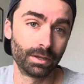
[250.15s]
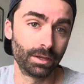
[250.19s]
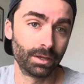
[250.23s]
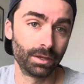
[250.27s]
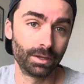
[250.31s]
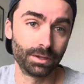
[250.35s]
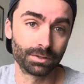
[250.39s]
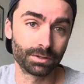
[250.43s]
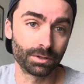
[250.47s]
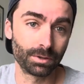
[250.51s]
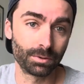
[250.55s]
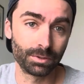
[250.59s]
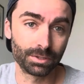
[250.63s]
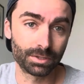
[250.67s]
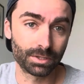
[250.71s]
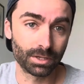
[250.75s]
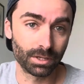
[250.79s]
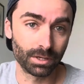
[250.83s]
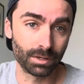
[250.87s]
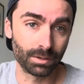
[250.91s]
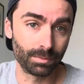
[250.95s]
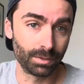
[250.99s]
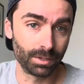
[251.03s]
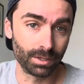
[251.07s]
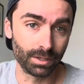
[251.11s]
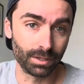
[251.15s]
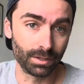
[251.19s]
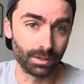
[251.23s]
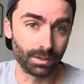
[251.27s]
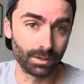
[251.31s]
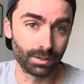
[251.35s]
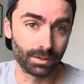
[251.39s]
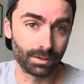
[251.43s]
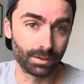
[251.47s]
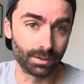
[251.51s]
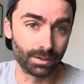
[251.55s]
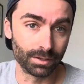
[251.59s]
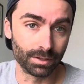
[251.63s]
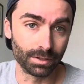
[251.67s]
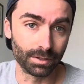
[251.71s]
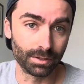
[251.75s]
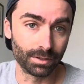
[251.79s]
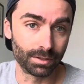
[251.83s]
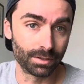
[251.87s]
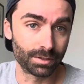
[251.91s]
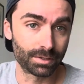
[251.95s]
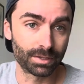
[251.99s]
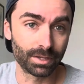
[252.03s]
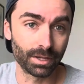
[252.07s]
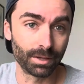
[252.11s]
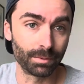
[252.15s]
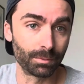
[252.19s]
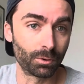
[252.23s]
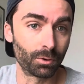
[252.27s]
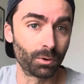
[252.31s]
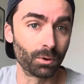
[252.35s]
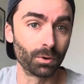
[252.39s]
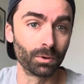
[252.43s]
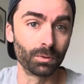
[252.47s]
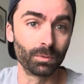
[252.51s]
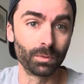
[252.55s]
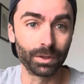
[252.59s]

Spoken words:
is always going to be the same chord,